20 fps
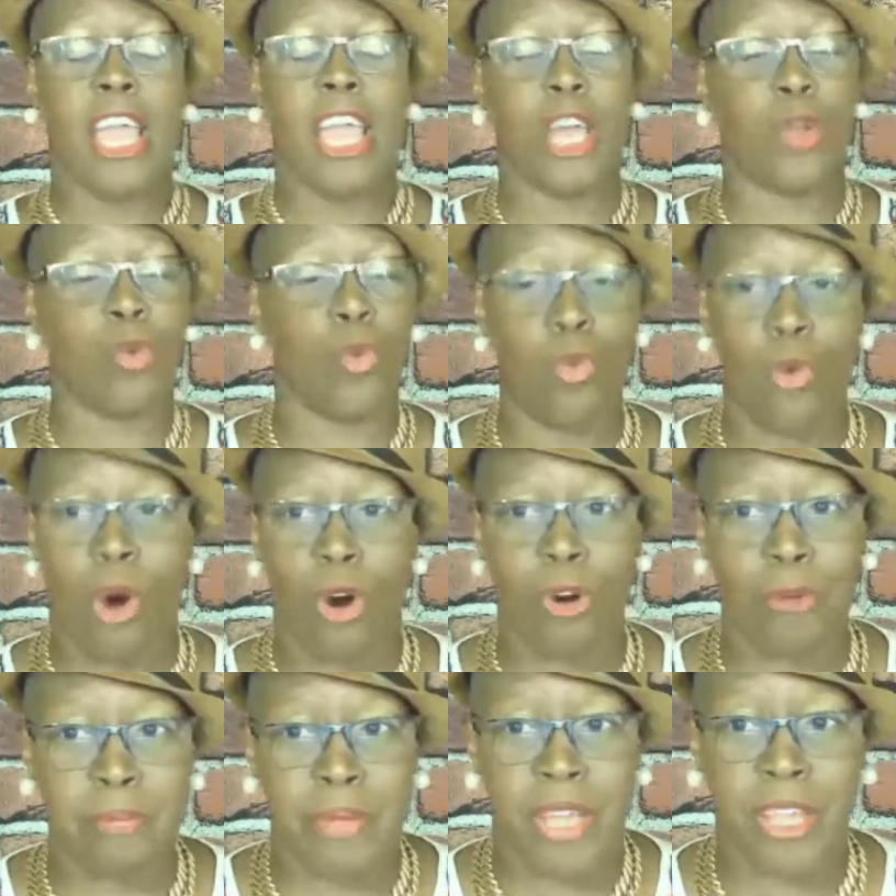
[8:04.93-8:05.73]
It
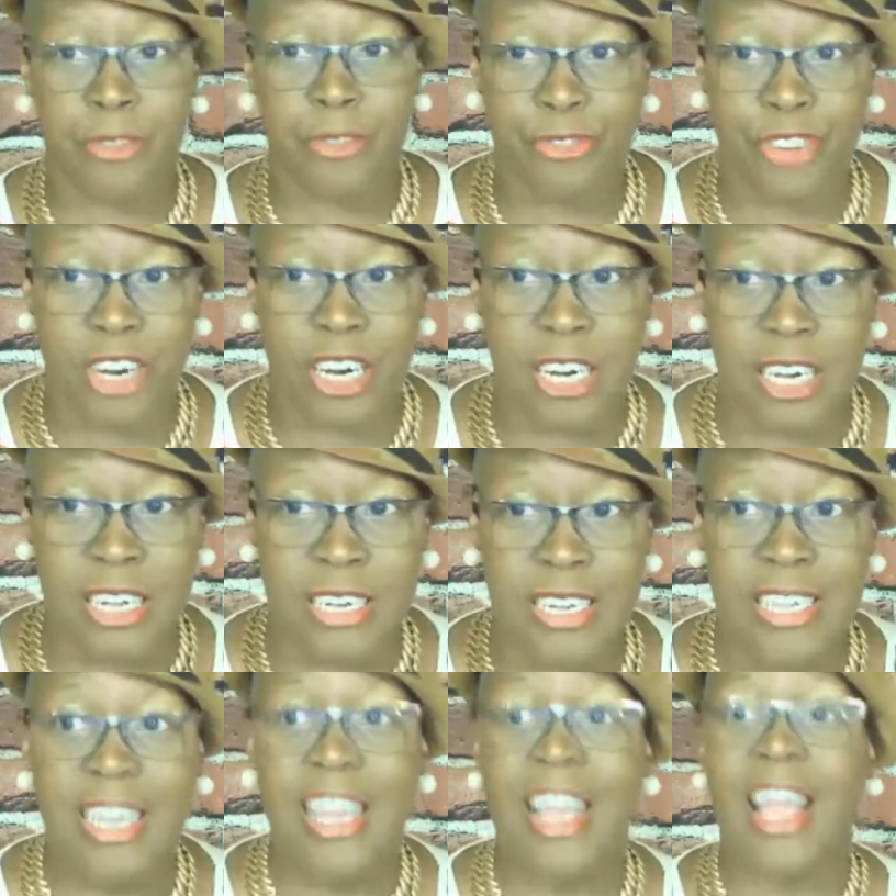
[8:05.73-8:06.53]
won't be
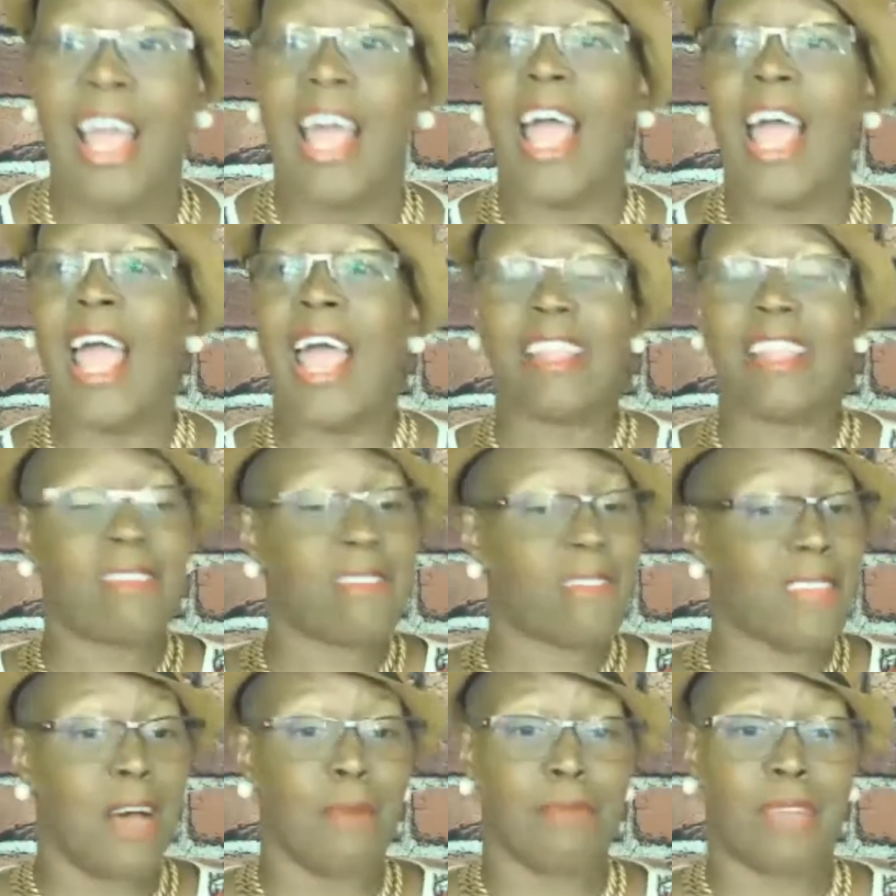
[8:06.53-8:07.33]
fun.
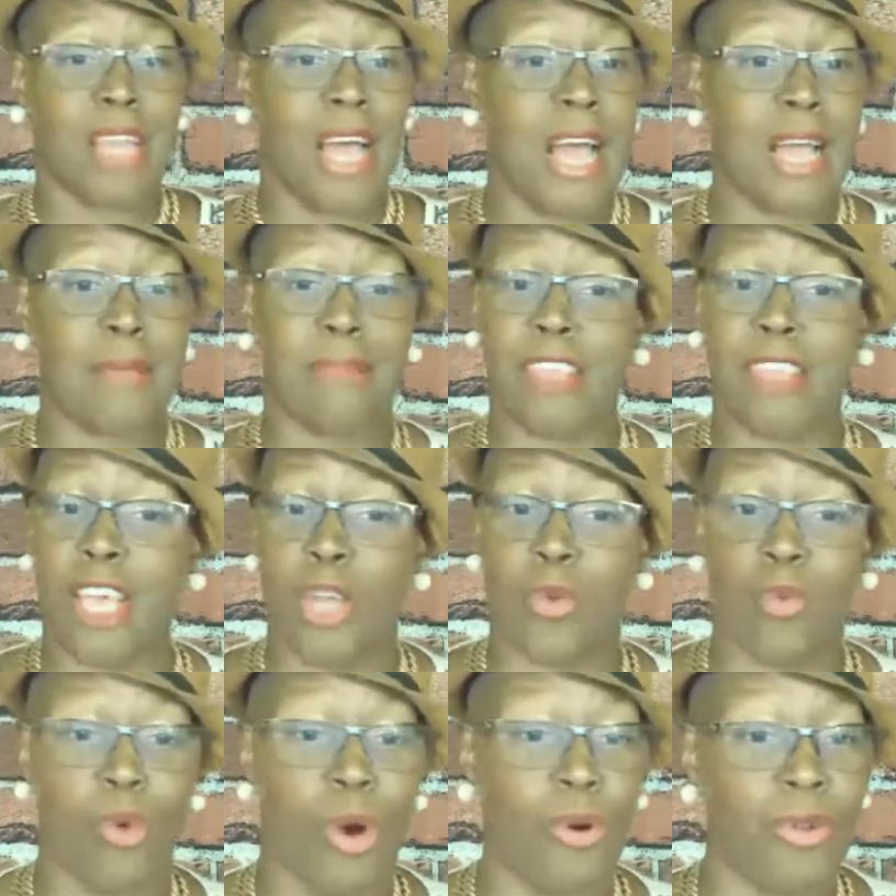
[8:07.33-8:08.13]
And sometimes
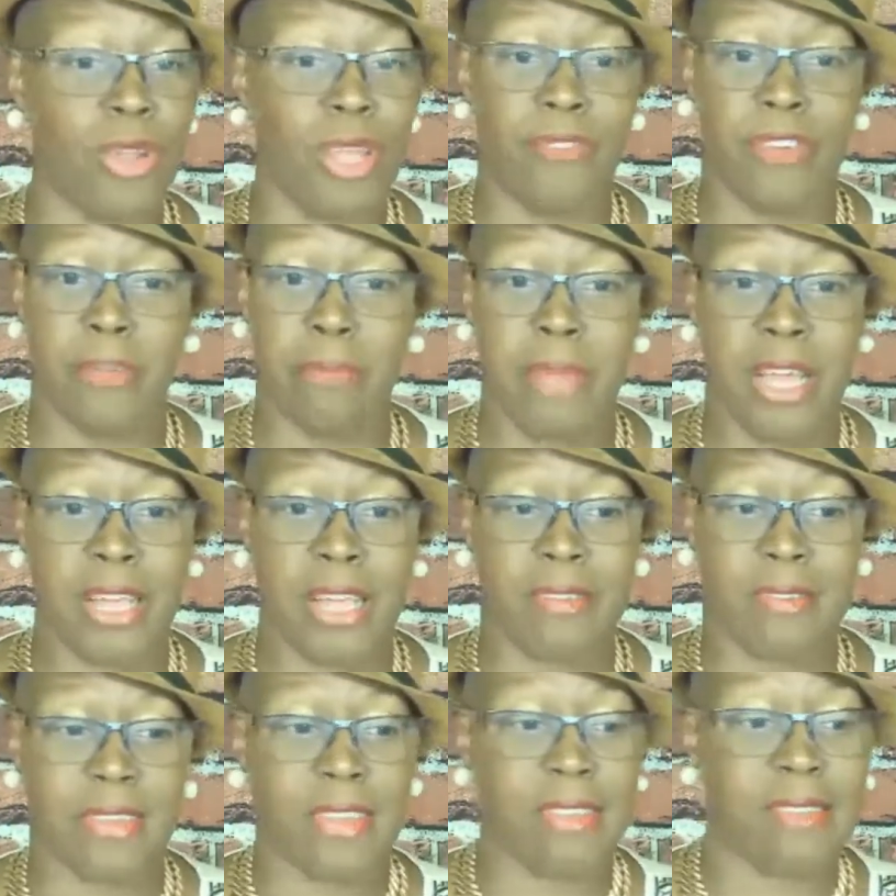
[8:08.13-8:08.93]
it won't even
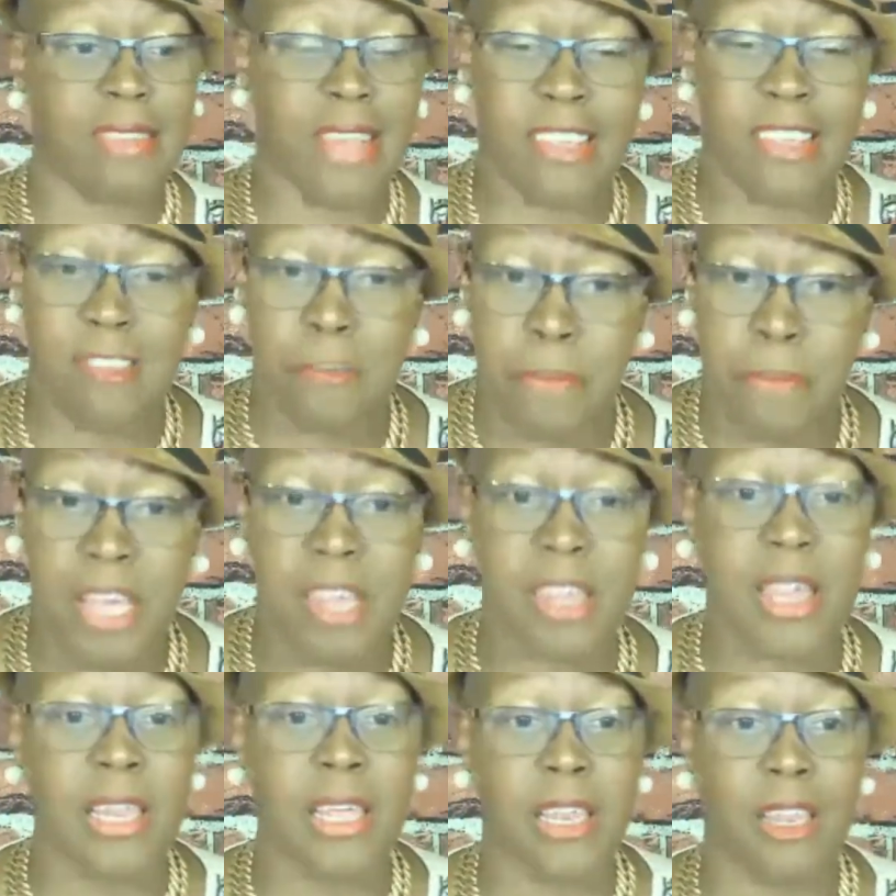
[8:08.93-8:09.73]
make sense,
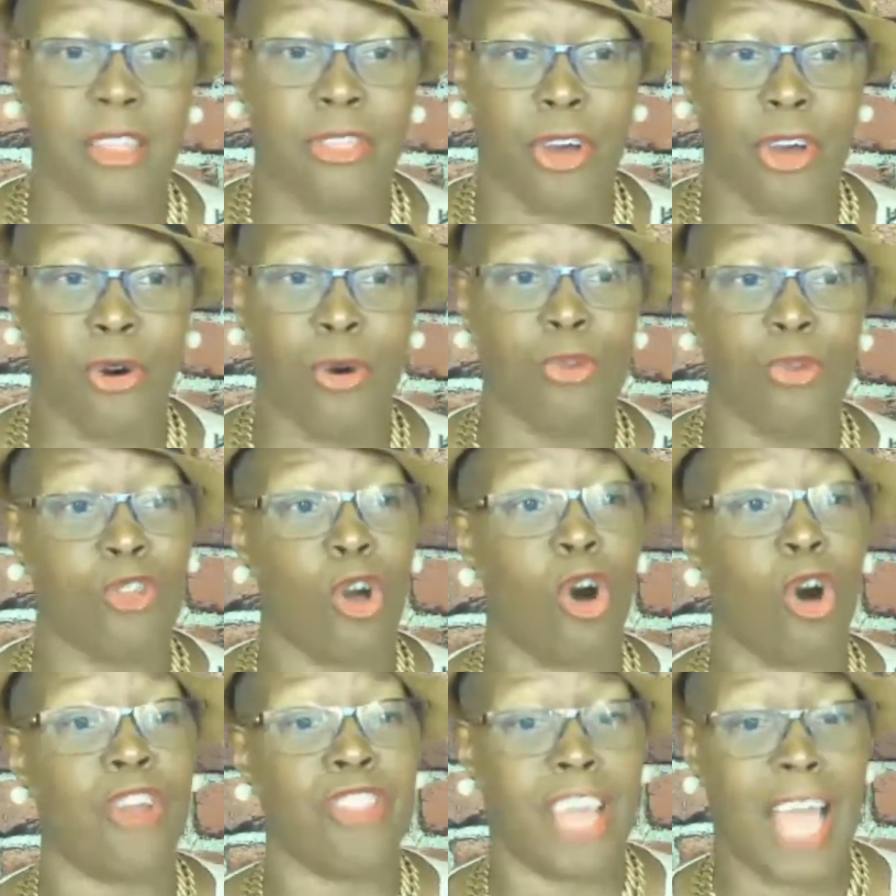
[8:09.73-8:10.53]
especially to
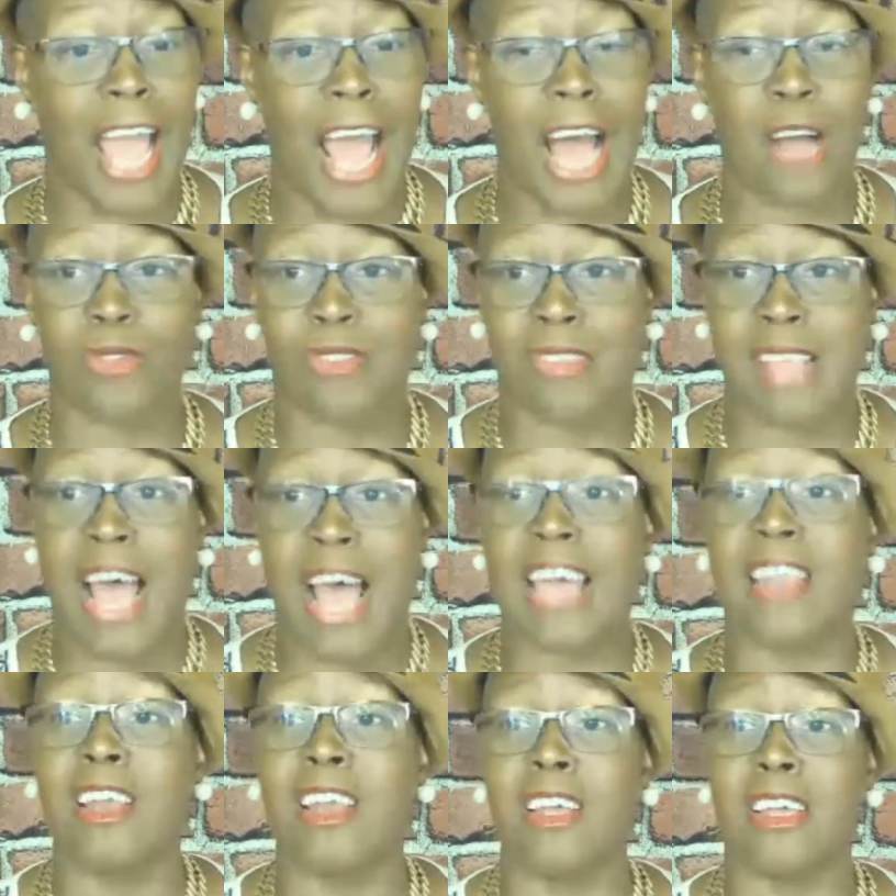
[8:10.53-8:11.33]
those on the
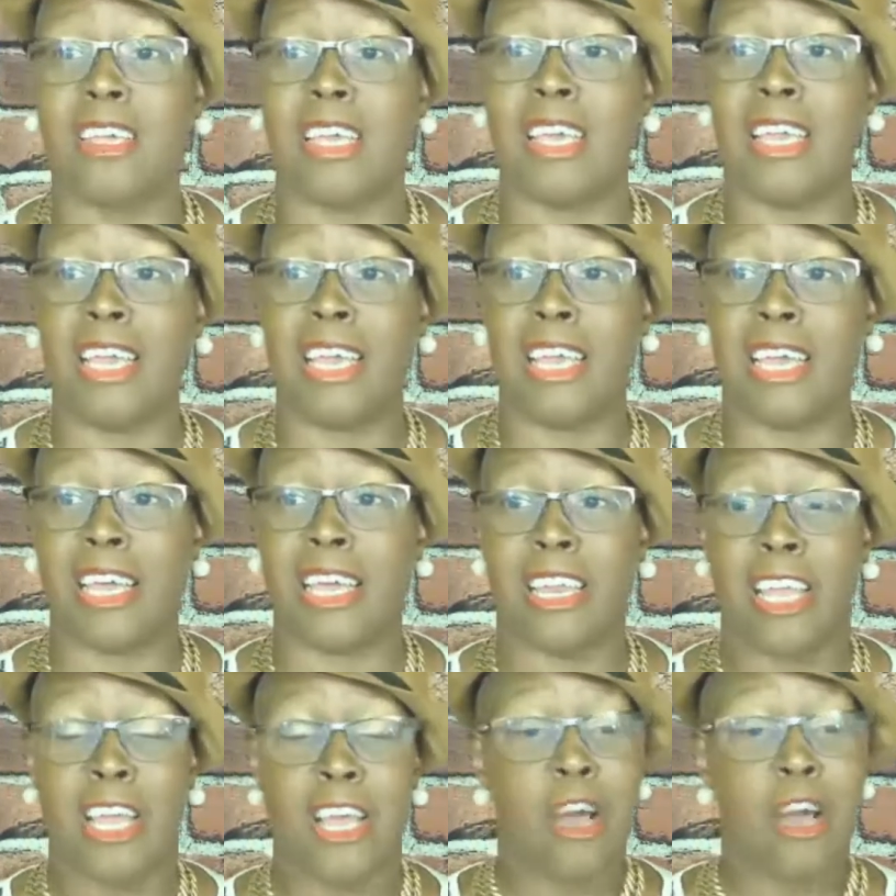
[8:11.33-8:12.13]
outside looking
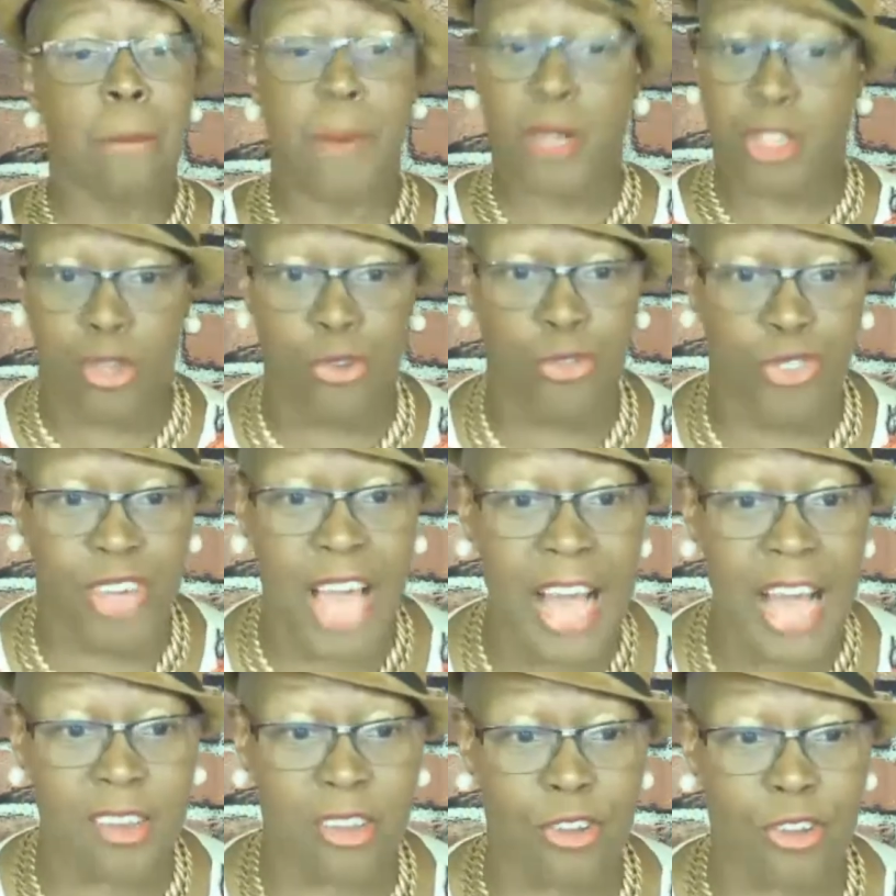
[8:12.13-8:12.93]
in. But
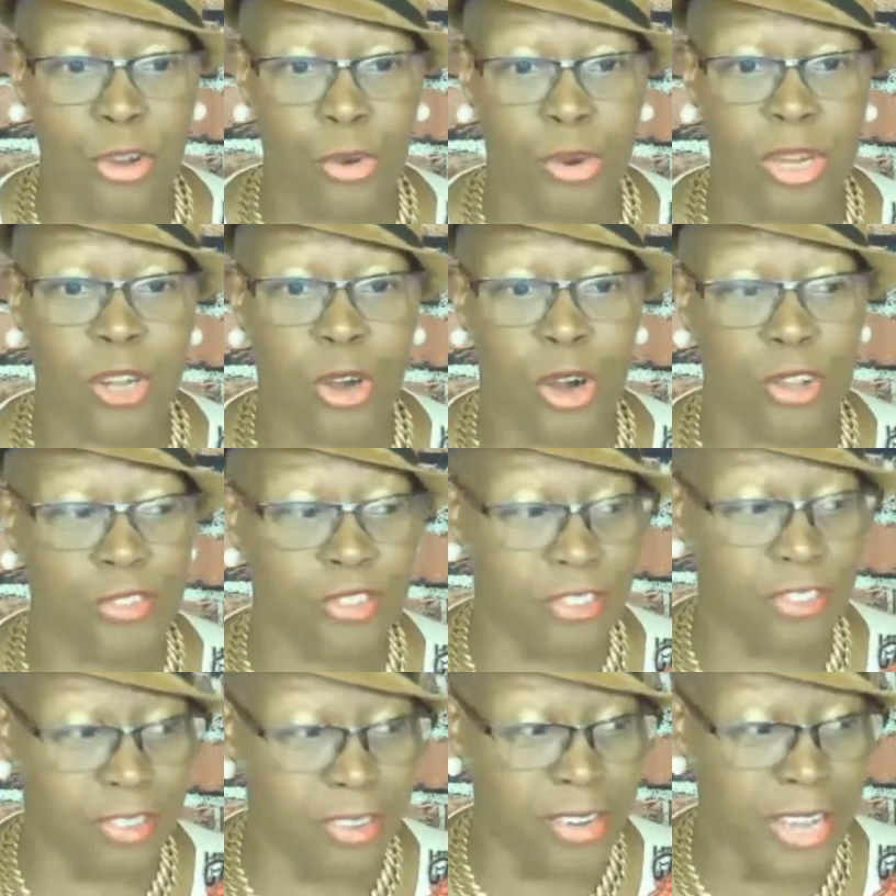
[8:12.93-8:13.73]
you've got to do it
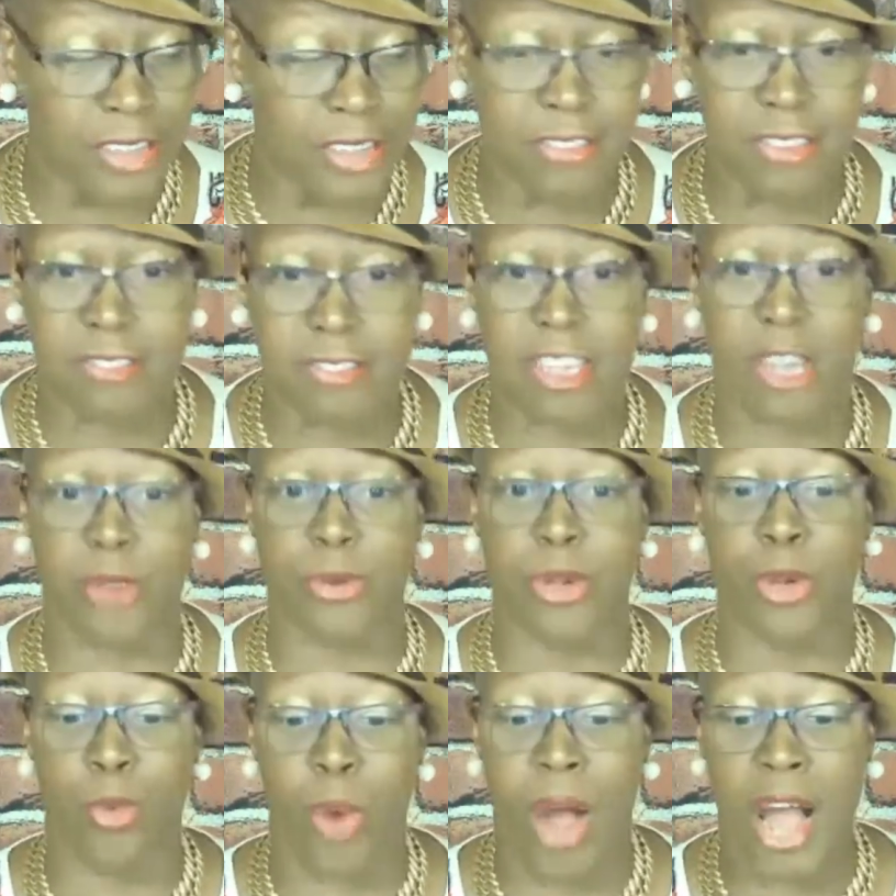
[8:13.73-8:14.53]
because it's
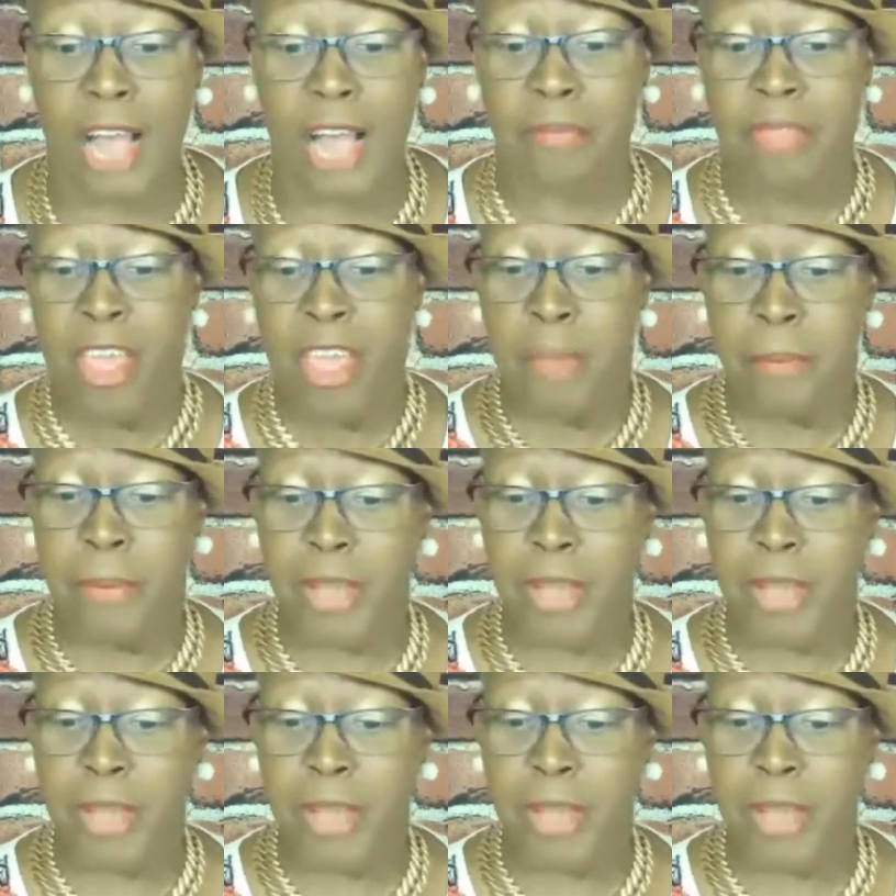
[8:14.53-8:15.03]
necessary. Why?